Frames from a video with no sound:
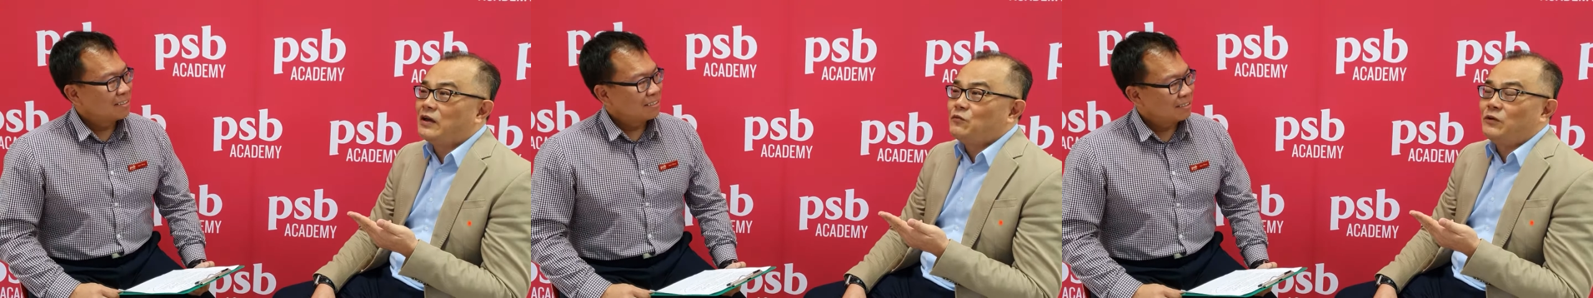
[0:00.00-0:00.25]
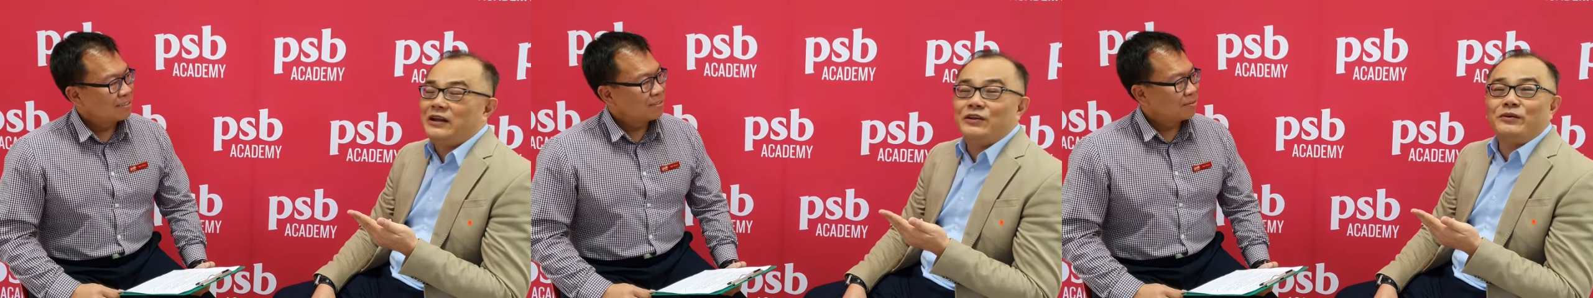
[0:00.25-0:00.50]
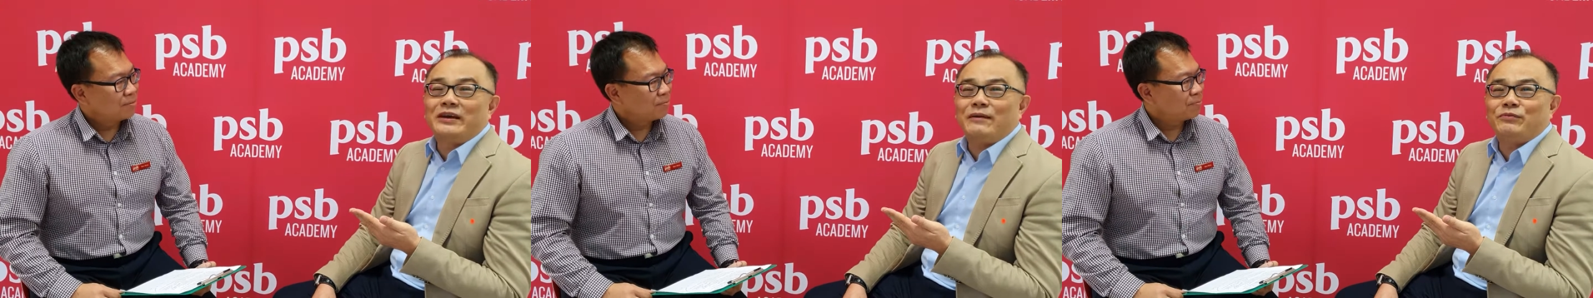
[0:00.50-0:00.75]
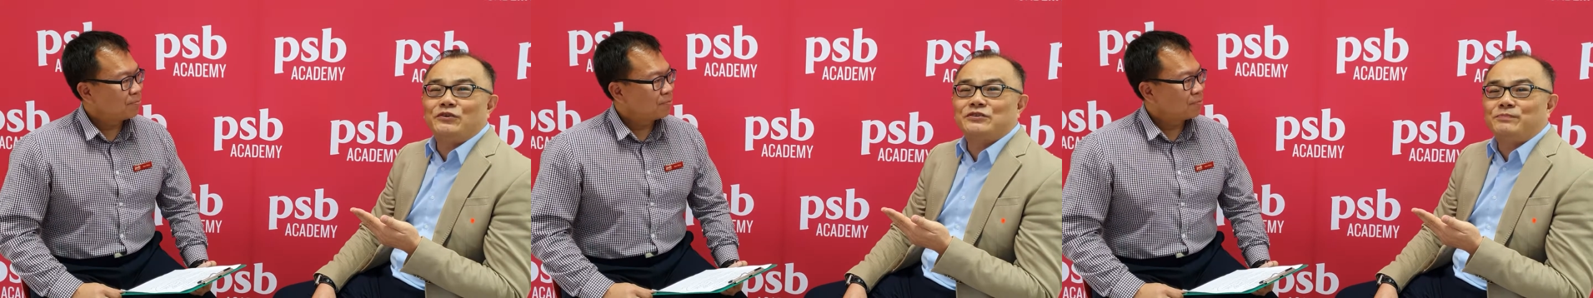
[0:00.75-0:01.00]
Speaker 1: we need to get
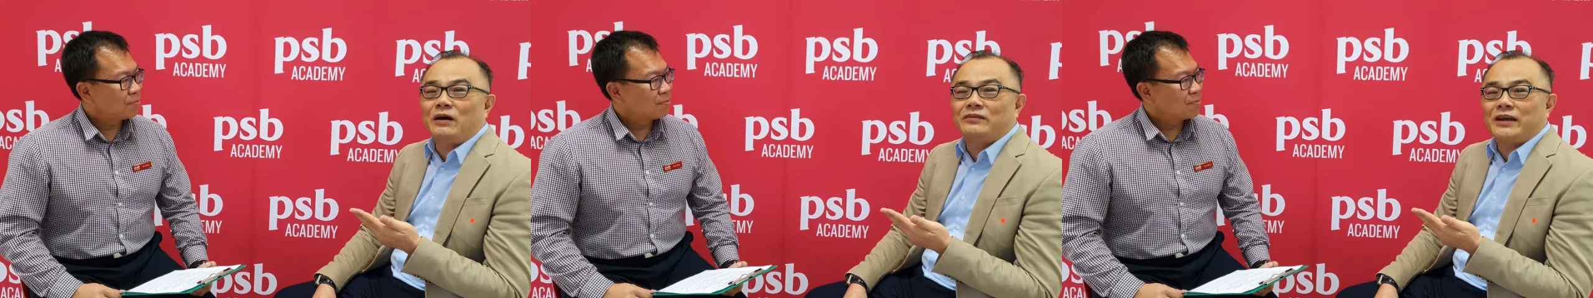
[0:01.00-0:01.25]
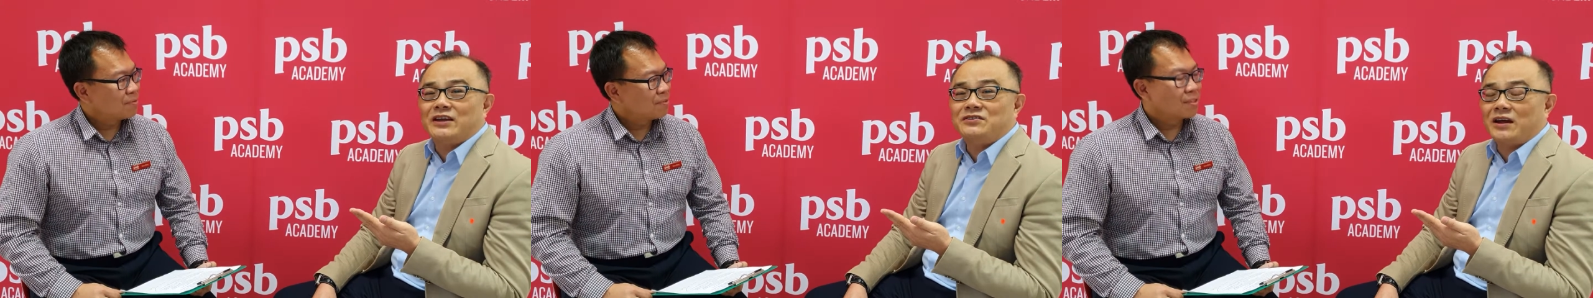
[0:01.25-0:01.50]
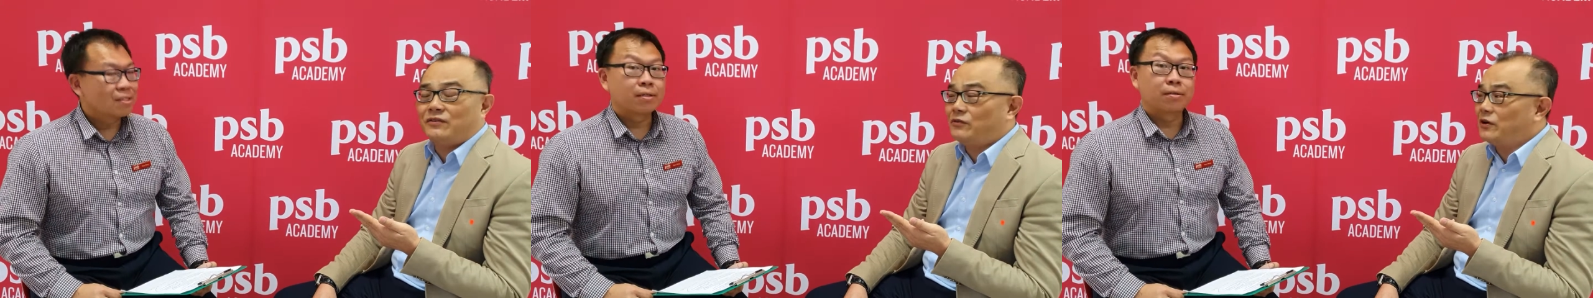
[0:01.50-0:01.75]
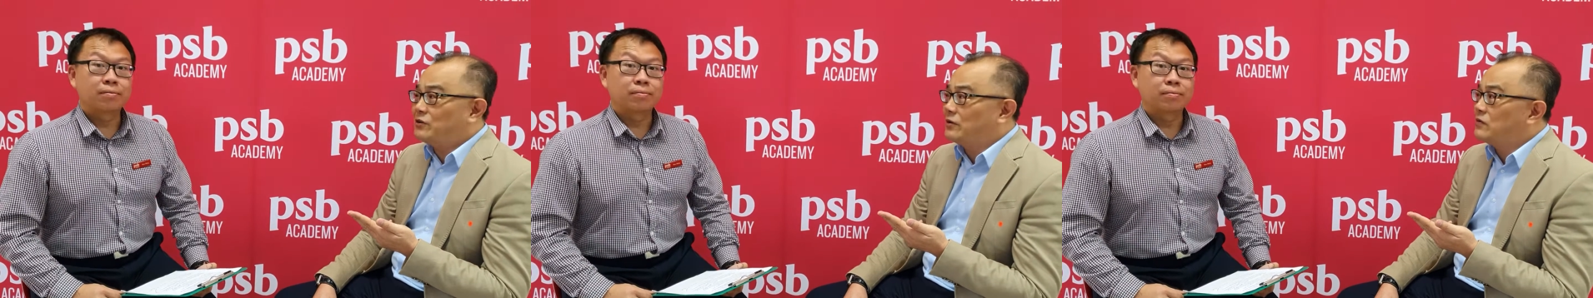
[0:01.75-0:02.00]
those multi
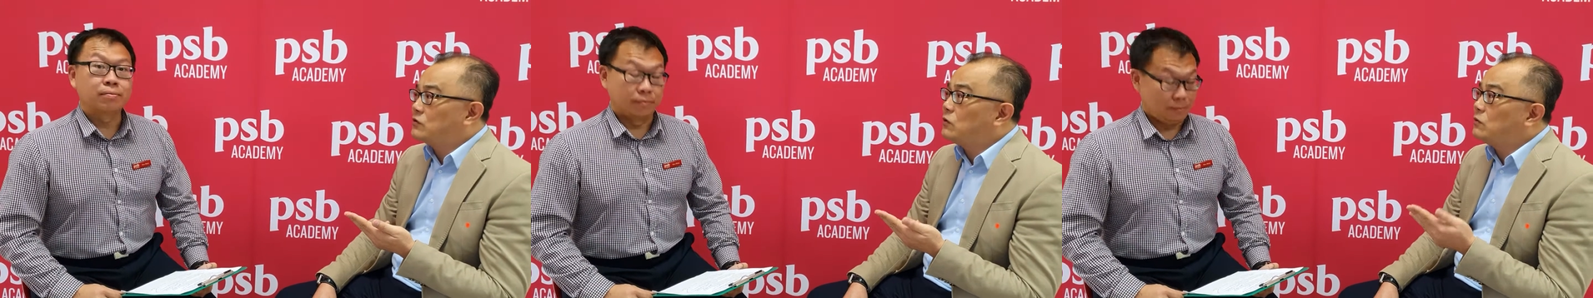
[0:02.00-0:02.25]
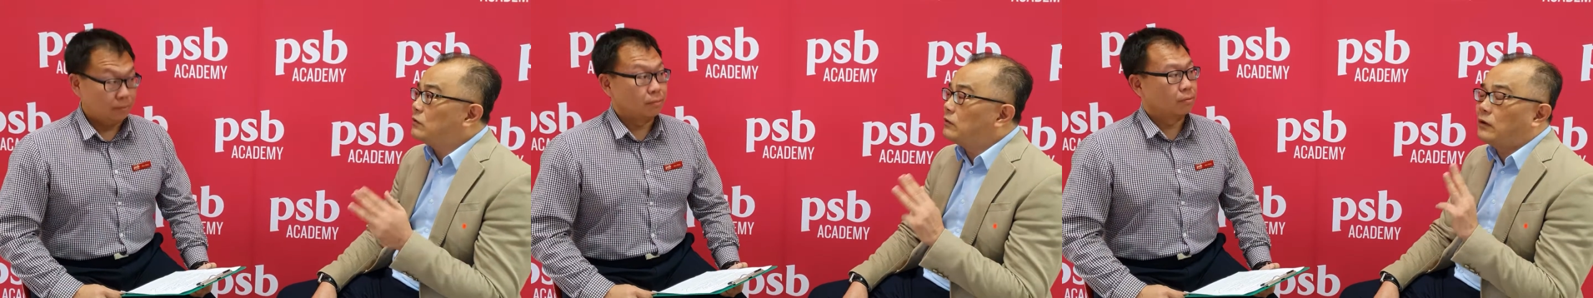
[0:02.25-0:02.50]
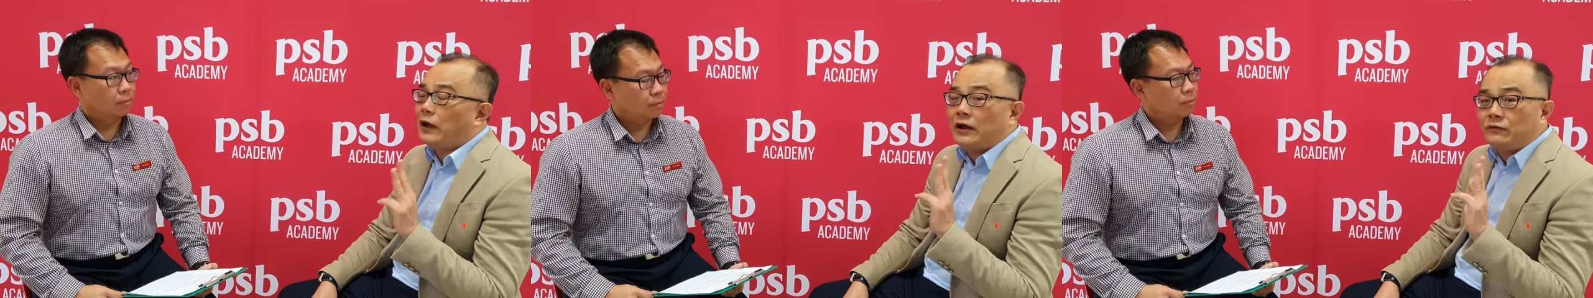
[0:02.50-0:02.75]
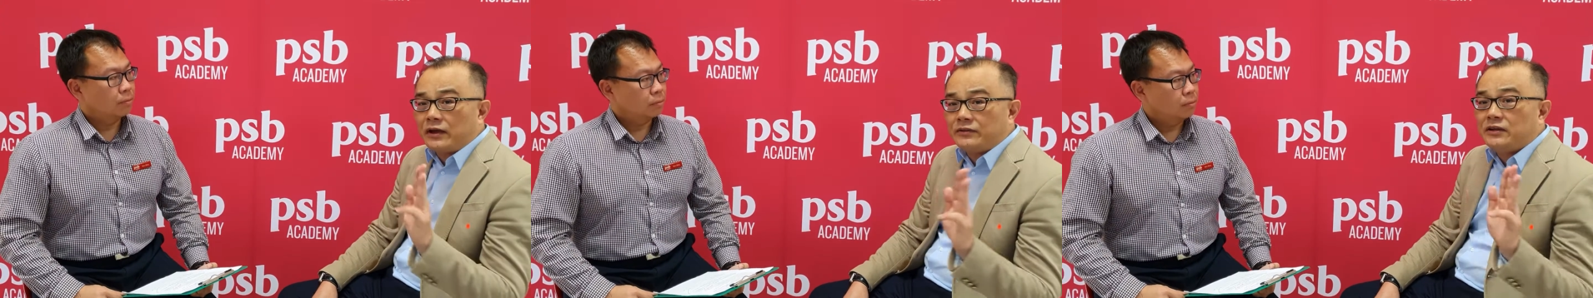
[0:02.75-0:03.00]
generation. So mm.
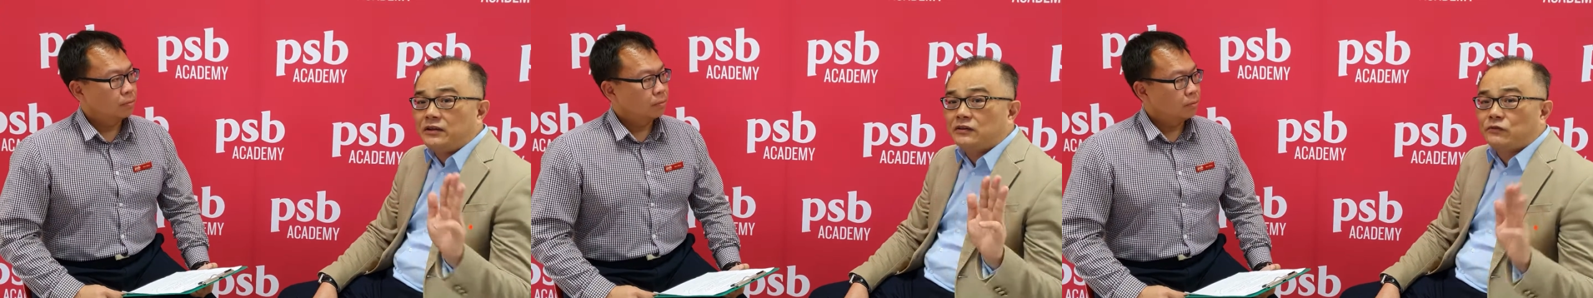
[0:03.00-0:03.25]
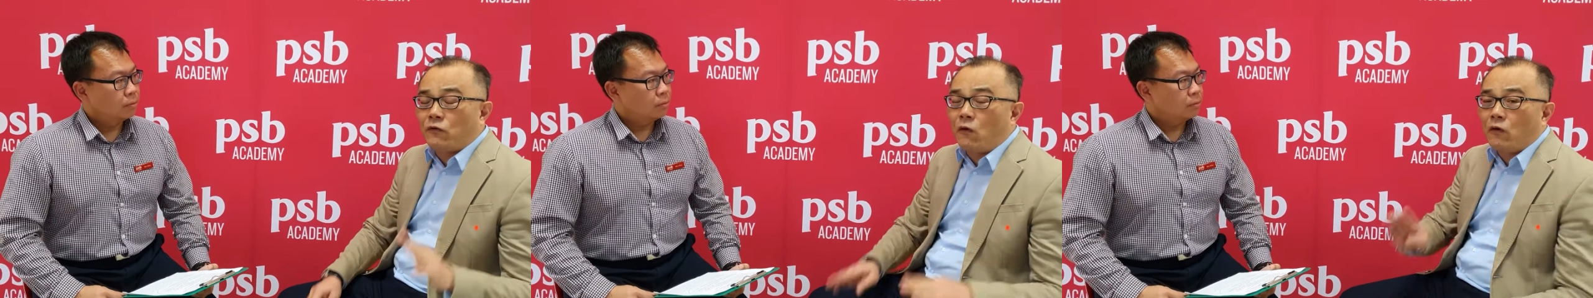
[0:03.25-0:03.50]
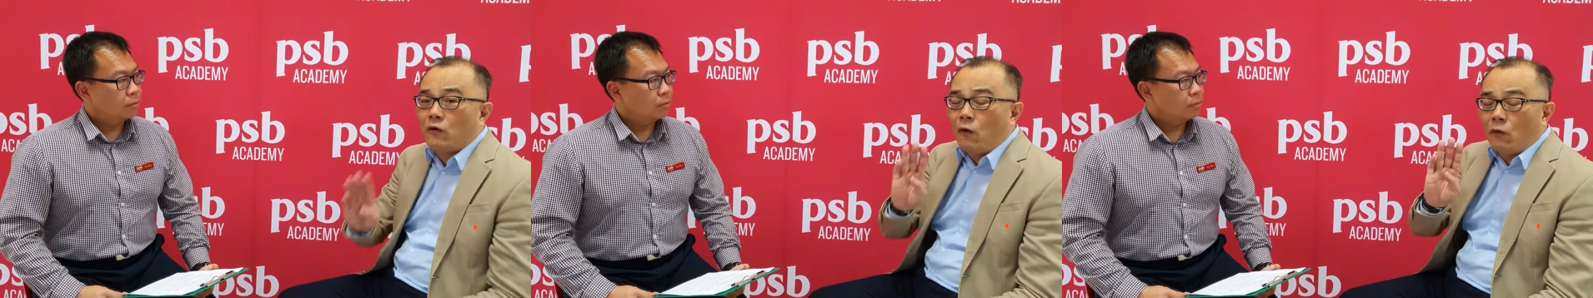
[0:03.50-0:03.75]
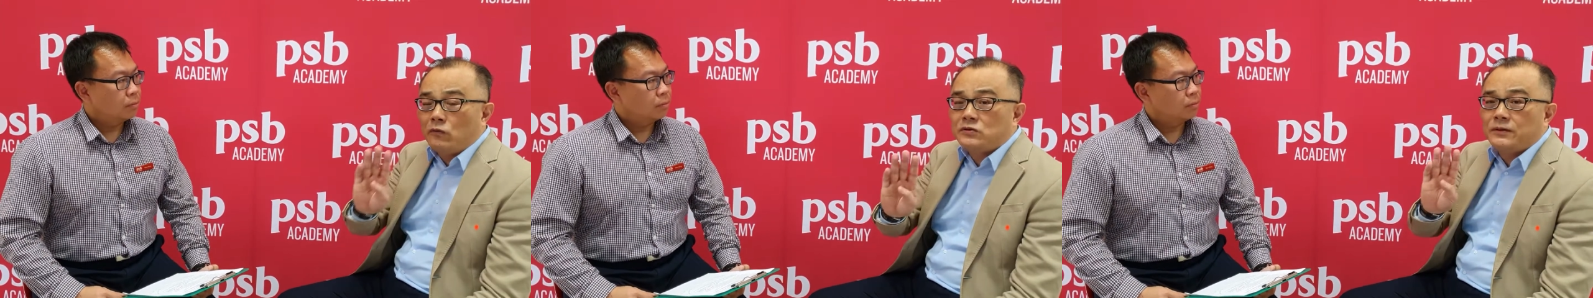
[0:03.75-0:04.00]
addressing these four
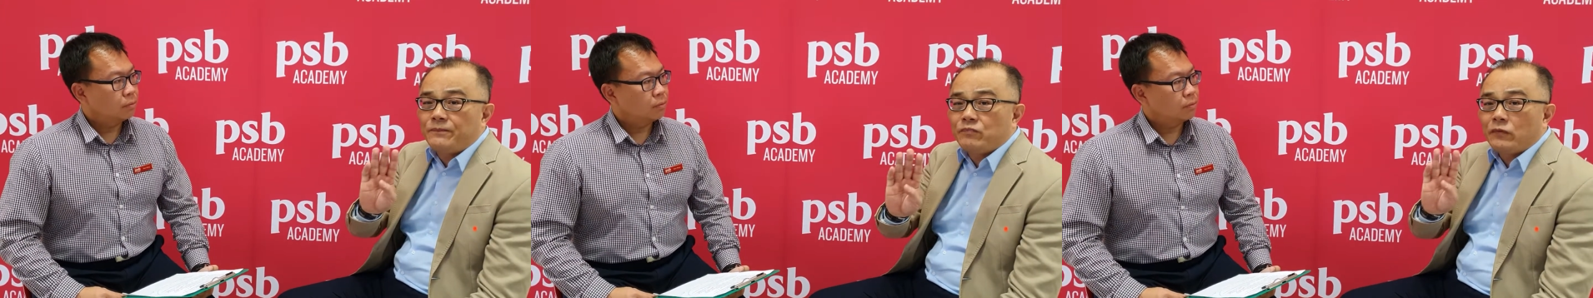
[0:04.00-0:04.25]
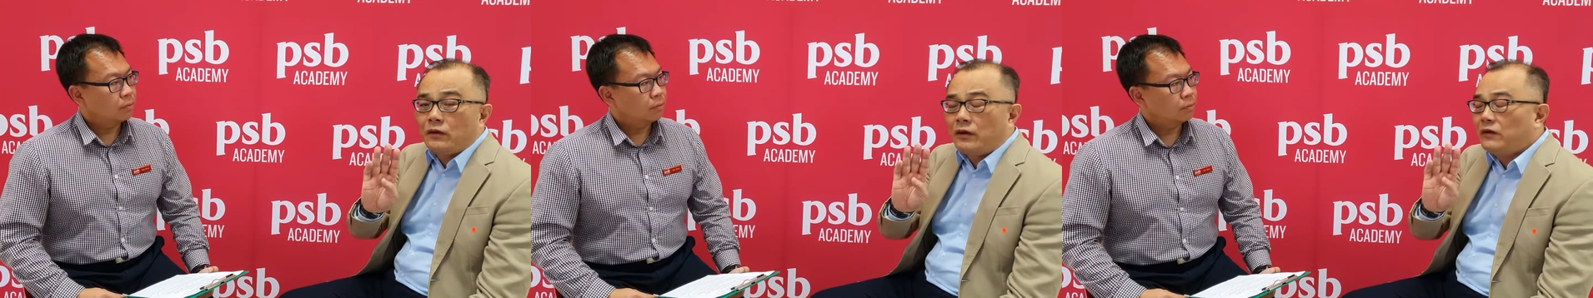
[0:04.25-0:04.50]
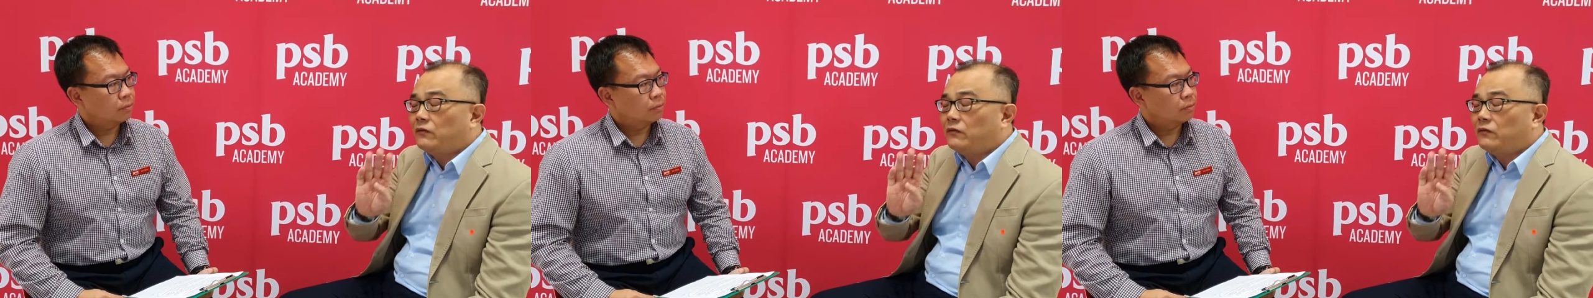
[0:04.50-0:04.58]
goals, right?